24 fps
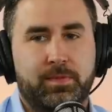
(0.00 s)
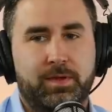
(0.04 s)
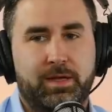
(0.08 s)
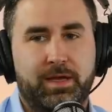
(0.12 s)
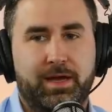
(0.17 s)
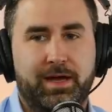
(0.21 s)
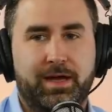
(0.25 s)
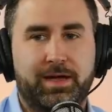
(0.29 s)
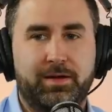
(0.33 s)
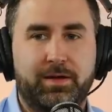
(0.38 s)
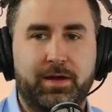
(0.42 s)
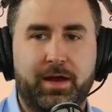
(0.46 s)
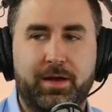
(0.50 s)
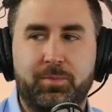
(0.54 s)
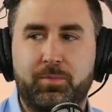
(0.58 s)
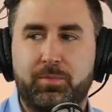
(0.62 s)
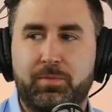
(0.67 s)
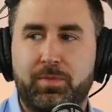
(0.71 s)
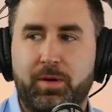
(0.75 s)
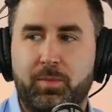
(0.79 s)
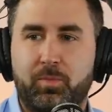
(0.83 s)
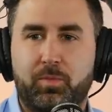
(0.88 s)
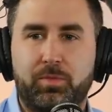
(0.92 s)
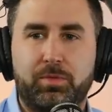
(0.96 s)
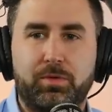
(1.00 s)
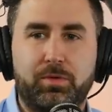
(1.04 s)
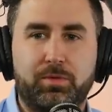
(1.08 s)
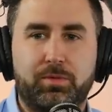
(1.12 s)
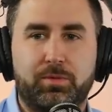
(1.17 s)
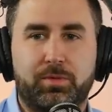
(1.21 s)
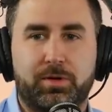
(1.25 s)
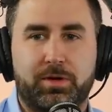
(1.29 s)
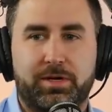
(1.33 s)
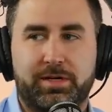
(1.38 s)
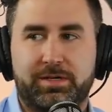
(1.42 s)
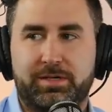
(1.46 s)
Yeah, I'm I'm a
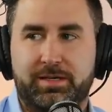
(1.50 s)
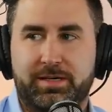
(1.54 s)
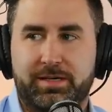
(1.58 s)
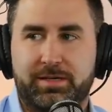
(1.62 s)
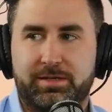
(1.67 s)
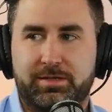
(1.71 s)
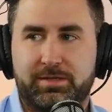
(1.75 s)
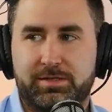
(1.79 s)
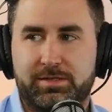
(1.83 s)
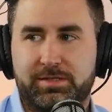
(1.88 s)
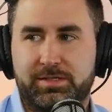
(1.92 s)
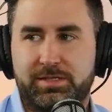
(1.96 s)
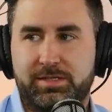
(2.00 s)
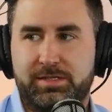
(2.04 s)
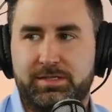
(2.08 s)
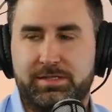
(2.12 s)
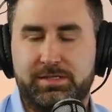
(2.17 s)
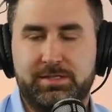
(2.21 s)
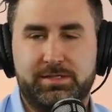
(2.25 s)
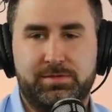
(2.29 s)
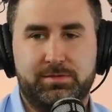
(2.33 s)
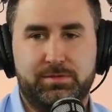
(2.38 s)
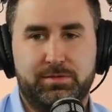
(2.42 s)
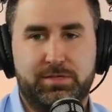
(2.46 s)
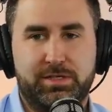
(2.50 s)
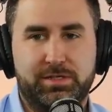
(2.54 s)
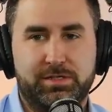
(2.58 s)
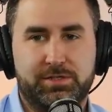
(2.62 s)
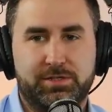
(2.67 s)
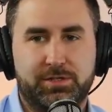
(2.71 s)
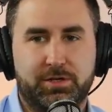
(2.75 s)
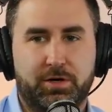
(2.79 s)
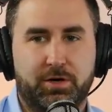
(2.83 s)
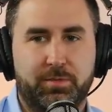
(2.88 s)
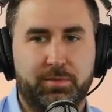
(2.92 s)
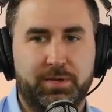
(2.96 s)
little worried. Like she's
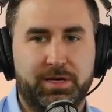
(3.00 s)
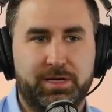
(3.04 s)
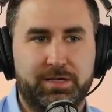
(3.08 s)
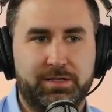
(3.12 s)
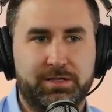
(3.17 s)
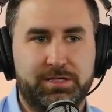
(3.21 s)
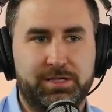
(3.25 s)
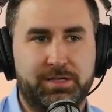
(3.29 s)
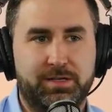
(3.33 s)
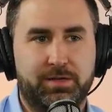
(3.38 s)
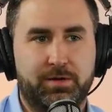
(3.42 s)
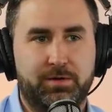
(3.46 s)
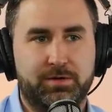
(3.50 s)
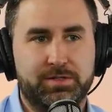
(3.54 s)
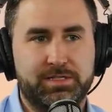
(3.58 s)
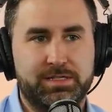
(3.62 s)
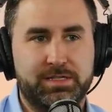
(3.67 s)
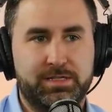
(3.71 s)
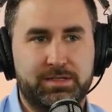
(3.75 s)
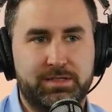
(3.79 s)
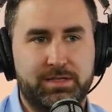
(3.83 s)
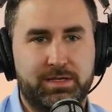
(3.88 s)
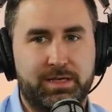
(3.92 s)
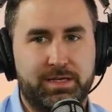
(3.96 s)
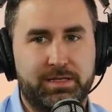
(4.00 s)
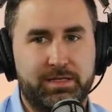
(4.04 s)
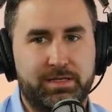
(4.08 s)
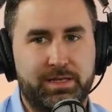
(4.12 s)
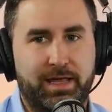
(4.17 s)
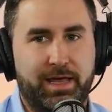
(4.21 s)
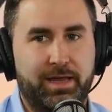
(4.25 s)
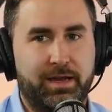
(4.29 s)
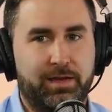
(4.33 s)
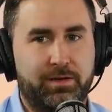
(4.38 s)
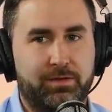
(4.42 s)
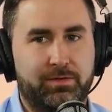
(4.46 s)
she's charming and she knows it,
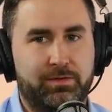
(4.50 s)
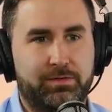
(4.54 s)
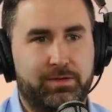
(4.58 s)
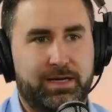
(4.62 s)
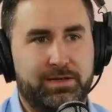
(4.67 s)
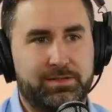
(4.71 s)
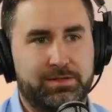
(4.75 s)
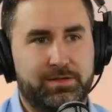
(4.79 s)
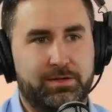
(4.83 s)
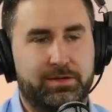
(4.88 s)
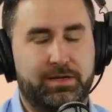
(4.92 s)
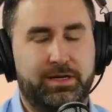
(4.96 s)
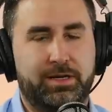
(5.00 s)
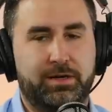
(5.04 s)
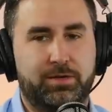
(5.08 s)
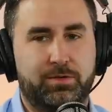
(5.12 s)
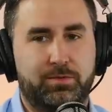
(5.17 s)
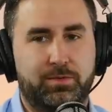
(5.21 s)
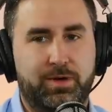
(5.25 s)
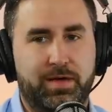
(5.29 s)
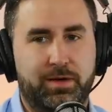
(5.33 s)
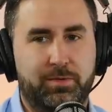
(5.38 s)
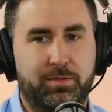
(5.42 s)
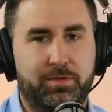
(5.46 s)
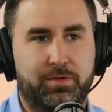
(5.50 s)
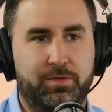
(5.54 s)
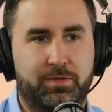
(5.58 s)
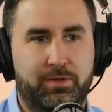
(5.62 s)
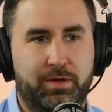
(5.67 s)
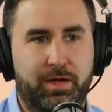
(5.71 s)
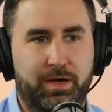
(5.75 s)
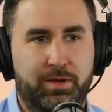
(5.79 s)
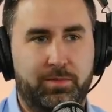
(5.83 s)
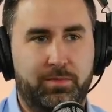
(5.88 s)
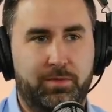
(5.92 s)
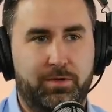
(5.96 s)
and that mm-hmm. allows her to get away with a
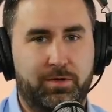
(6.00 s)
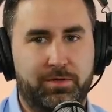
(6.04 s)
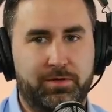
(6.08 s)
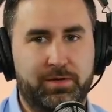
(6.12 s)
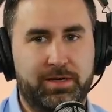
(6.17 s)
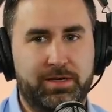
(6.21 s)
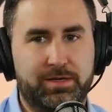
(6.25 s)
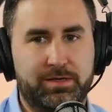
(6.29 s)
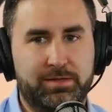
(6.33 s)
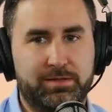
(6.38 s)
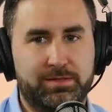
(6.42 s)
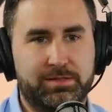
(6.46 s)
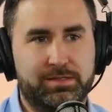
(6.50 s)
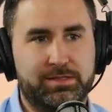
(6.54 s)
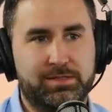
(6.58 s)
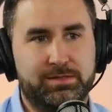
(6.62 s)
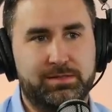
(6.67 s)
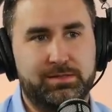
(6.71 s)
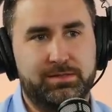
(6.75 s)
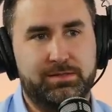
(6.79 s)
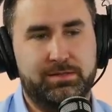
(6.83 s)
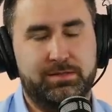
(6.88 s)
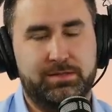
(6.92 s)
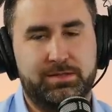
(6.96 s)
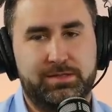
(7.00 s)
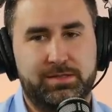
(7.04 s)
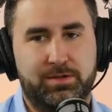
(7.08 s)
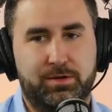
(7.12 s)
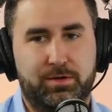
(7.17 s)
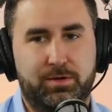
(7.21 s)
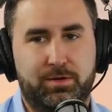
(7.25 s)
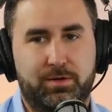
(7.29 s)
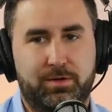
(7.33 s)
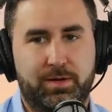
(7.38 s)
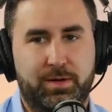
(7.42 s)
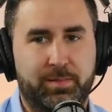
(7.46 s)
lot more things.
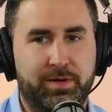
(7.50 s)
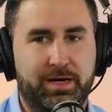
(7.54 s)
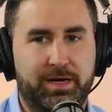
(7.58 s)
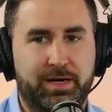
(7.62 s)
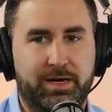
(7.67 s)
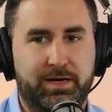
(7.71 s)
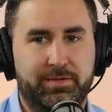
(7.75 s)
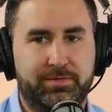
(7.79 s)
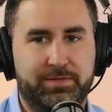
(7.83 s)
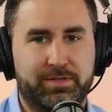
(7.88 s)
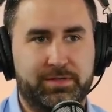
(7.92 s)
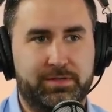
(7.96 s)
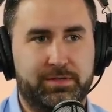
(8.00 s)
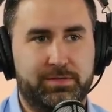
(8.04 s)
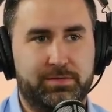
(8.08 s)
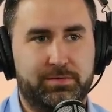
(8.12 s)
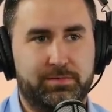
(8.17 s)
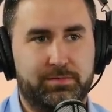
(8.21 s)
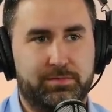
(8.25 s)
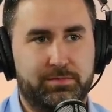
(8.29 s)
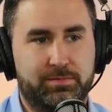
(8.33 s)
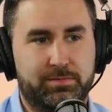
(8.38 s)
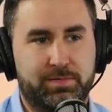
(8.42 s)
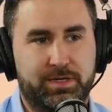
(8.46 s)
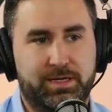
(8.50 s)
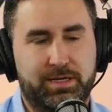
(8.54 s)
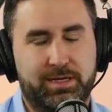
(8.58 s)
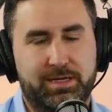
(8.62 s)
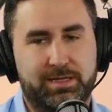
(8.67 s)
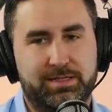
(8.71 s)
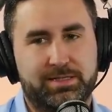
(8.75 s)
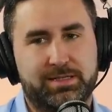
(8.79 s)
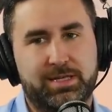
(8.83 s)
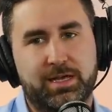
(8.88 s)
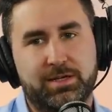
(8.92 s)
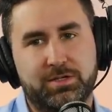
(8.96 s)
So I'm gonna have to like
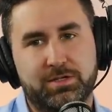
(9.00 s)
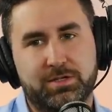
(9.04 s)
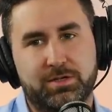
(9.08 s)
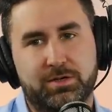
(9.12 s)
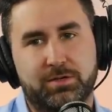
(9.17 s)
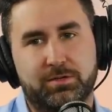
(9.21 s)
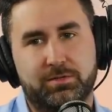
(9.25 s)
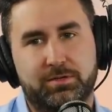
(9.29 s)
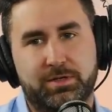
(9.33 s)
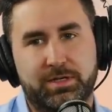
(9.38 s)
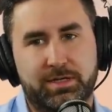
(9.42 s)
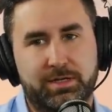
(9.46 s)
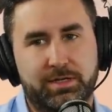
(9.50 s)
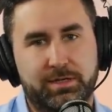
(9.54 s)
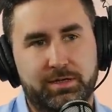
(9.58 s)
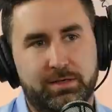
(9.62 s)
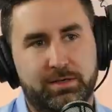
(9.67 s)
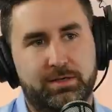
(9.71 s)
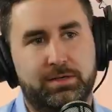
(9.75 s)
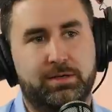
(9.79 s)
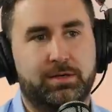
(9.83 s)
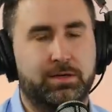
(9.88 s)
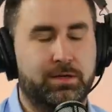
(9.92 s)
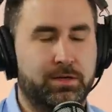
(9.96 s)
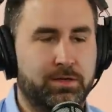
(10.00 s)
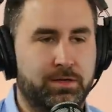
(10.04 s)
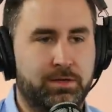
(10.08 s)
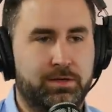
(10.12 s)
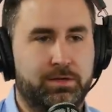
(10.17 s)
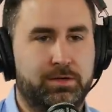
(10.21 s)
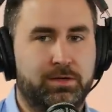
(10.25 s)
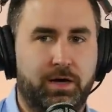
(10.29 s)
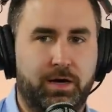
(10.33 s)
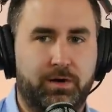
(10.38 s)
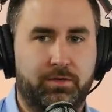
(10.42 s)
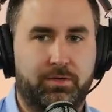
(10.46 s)
intentionally
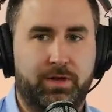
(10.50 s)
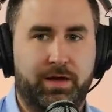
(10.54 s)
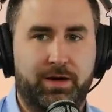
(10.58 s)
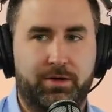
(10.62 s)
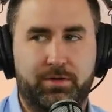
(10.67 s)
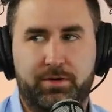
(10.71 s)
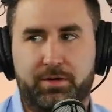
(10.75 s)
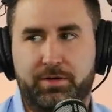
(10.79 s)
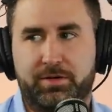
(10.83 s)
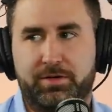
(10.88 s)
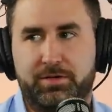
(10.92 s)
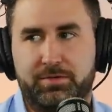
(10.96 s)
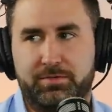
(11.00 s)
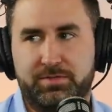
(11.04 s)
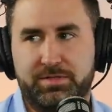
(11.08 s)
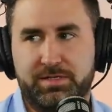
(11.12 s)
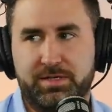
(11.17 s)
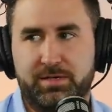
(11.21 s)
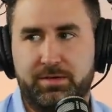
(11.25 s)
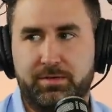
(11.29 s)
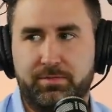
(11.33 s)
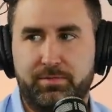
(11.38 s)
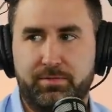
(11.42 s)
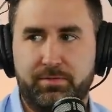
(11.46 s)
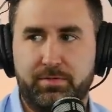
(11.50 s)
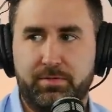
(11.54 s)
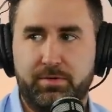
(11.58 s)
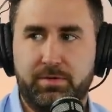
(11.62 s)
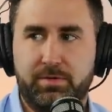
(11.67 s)
not allow her to do stuff.